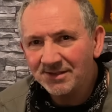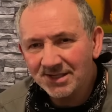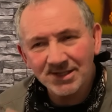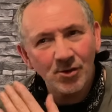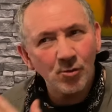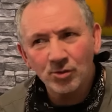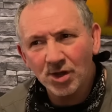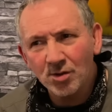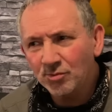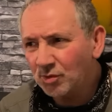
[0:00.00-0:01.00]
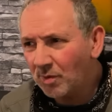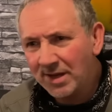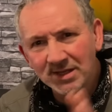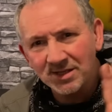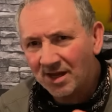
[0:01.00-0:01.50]
silk dome
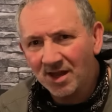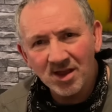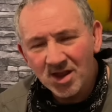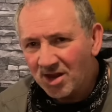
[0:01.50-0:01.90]
tweeter,